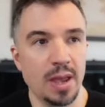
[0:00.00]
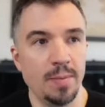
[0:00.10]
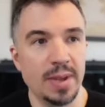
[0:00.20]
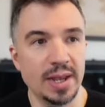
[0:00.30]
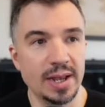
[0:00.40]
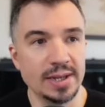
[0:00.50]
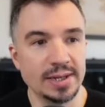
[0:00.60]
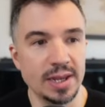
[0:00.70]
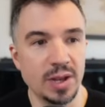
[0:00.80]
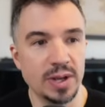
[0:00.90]

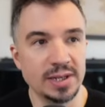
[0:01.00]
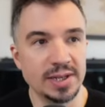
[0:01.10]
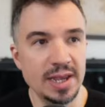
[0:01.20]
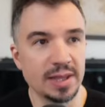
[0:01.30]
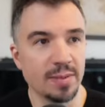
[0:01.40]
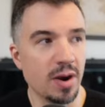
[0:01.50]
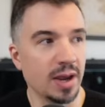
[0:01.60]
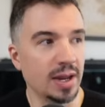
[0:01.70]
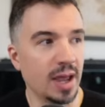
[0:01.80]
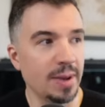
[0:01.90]
because you can see that the market,